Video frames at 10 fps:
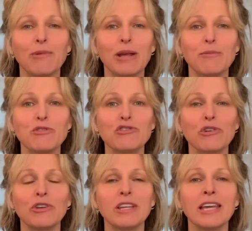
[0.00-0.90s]
when I was
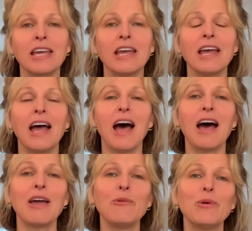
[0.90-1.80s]
journaling,
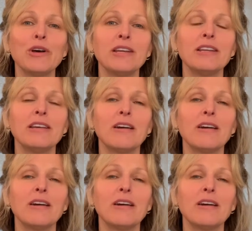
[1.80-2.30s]
I would